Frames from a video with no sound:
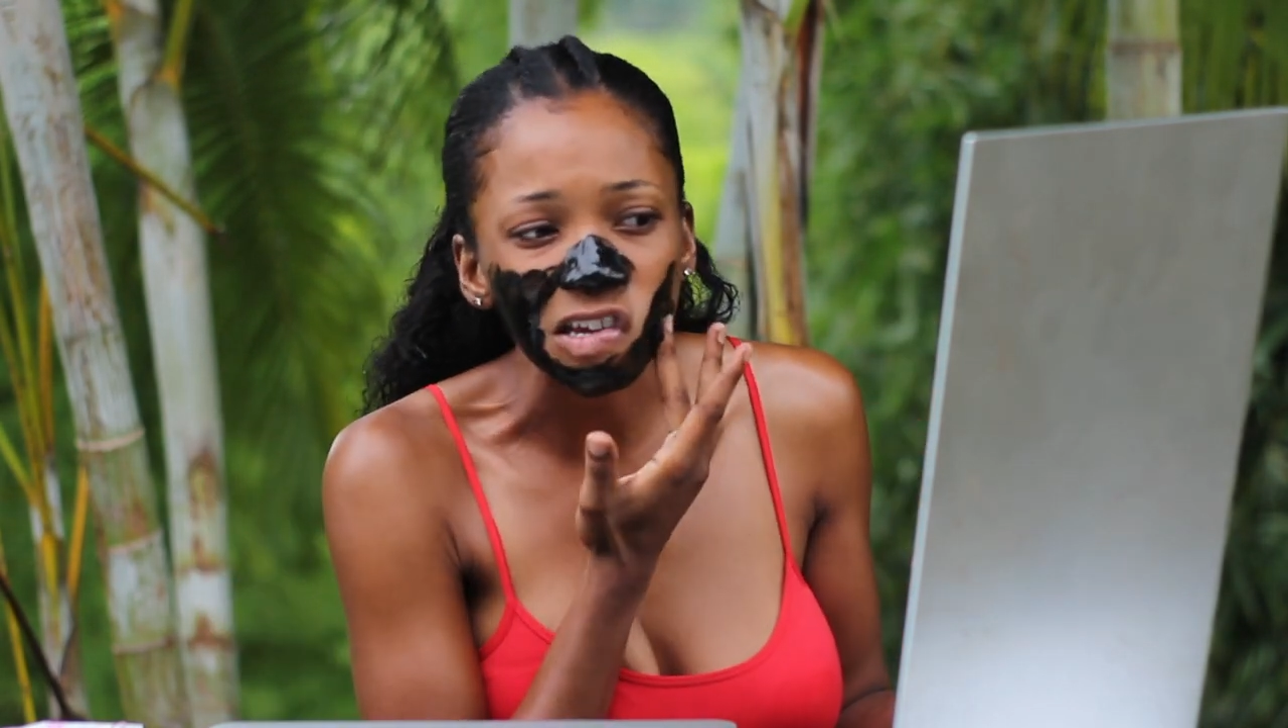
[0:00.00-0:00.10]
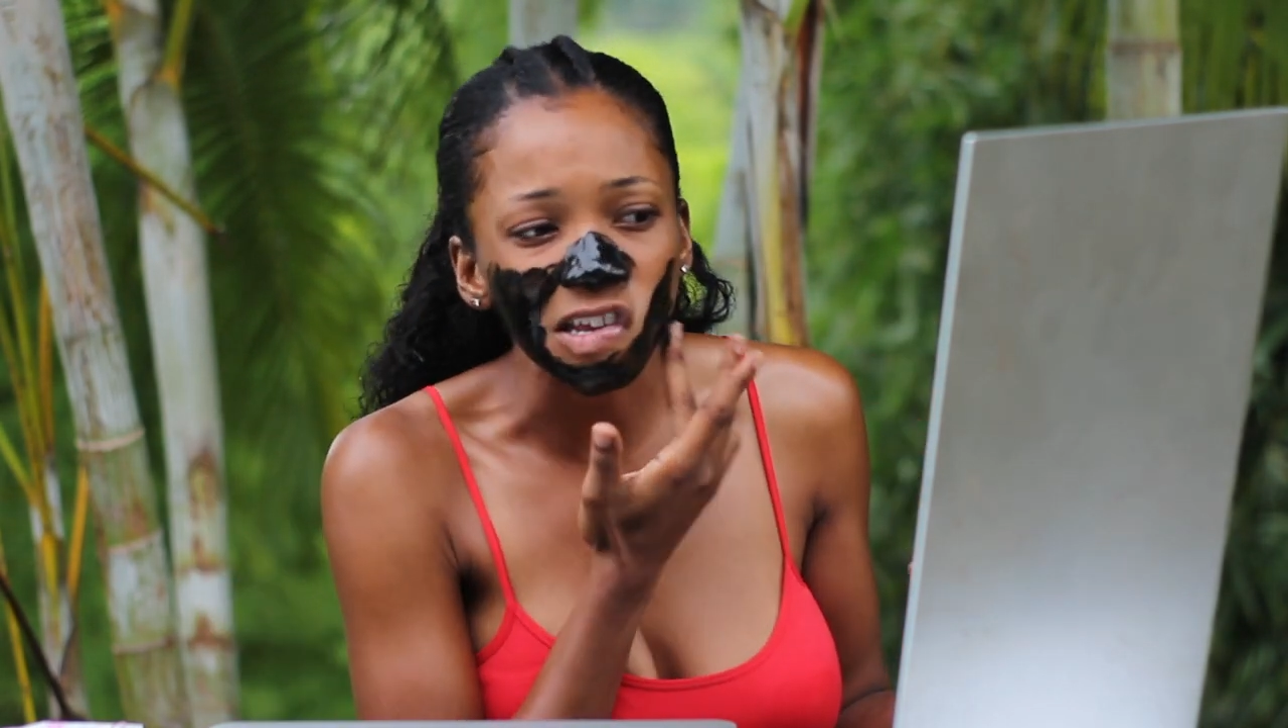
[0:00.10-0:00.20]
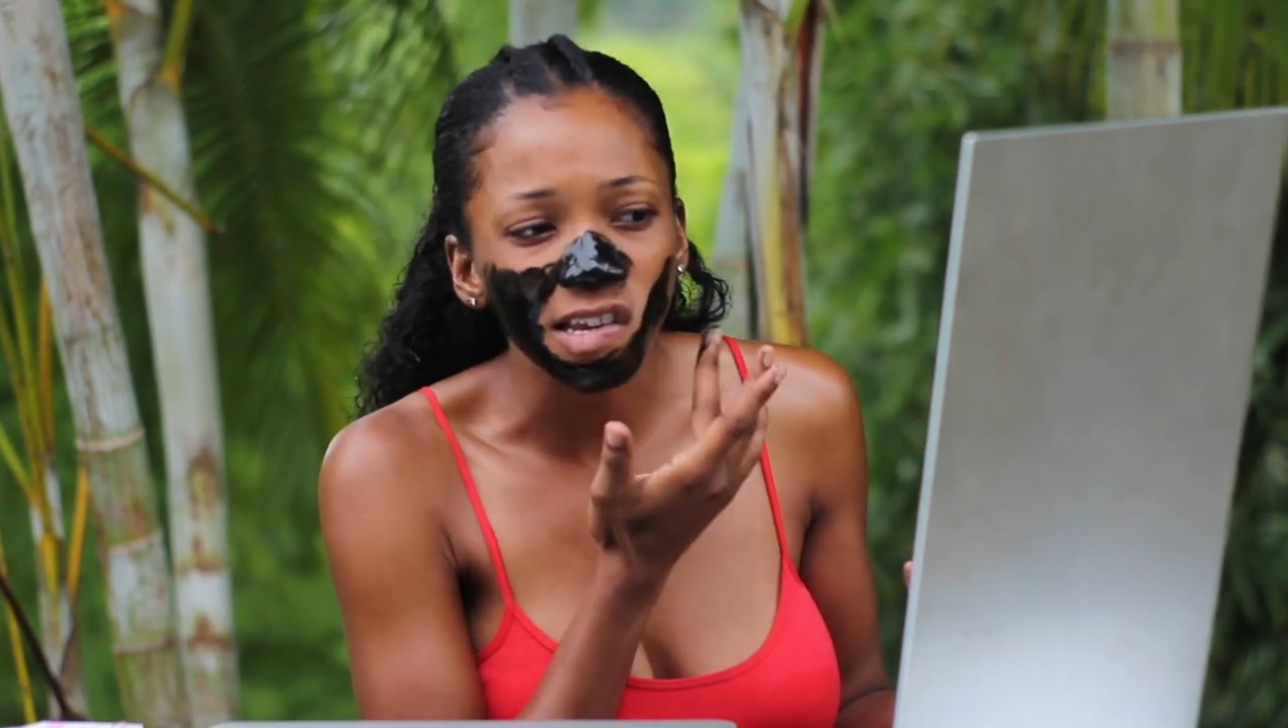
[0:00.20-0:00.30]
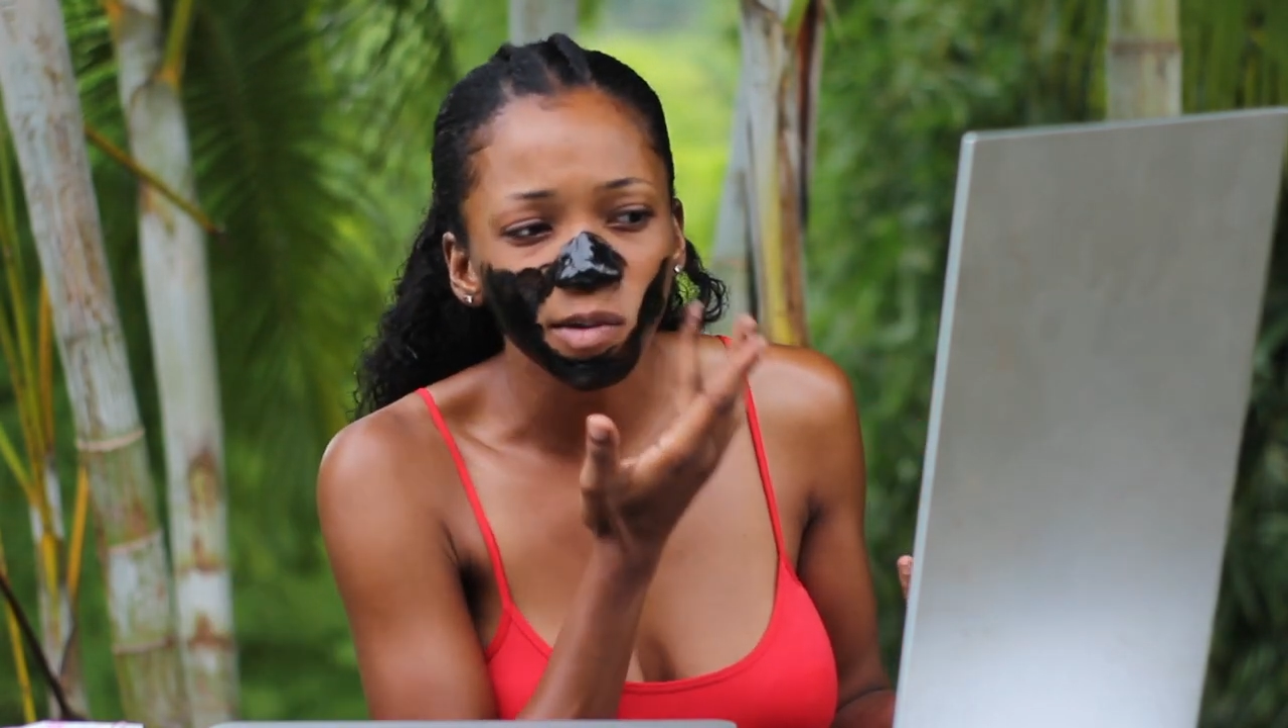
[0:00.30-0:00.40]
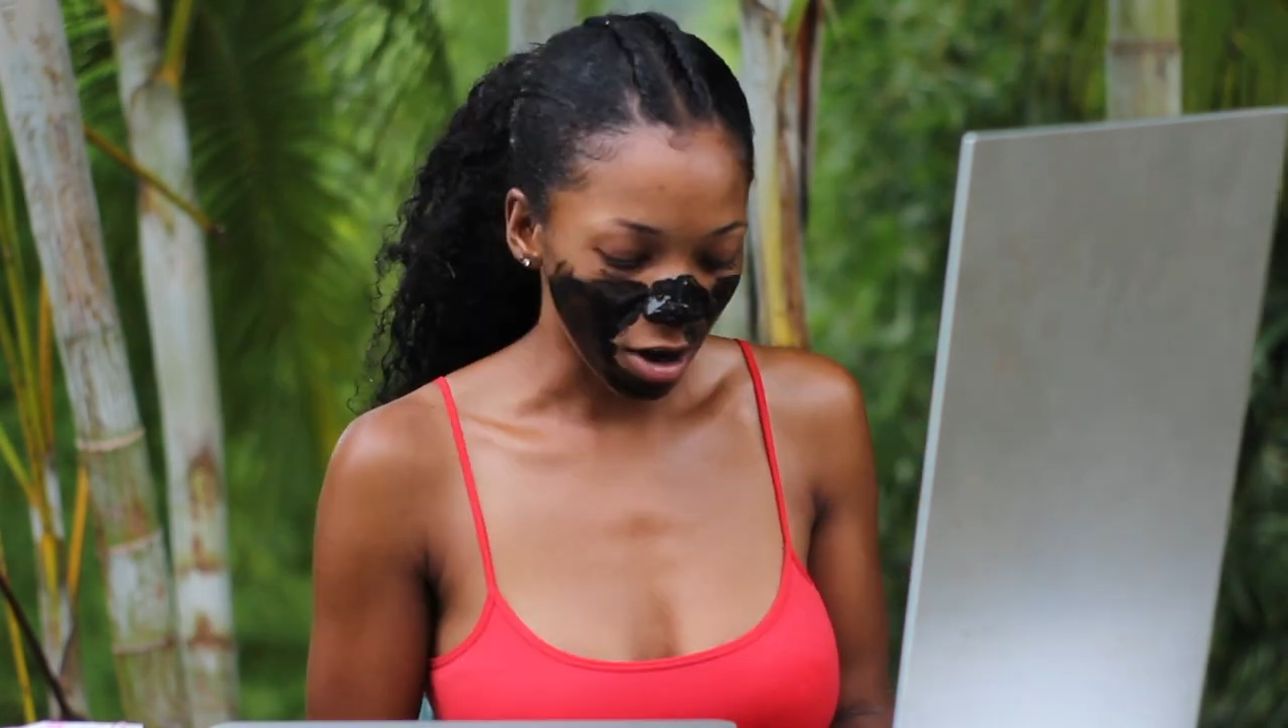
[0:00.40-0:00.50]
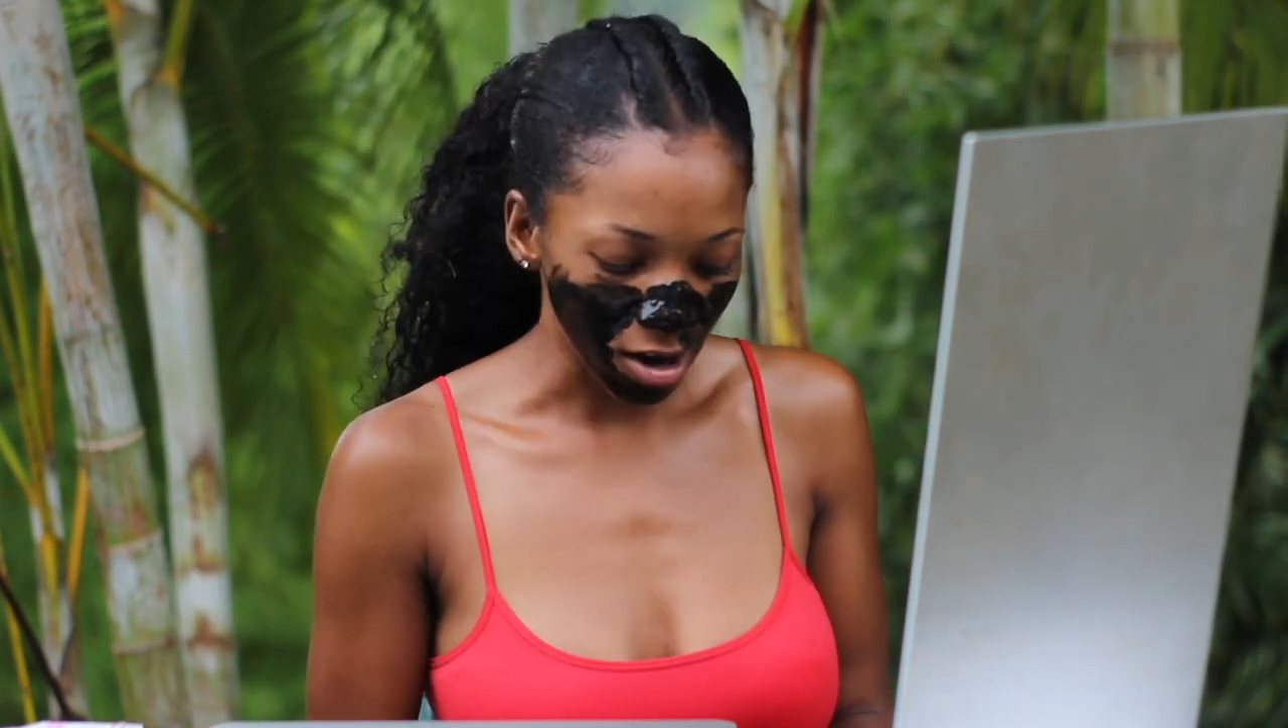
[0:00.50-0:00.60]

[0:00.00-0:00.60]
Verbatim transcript: in. But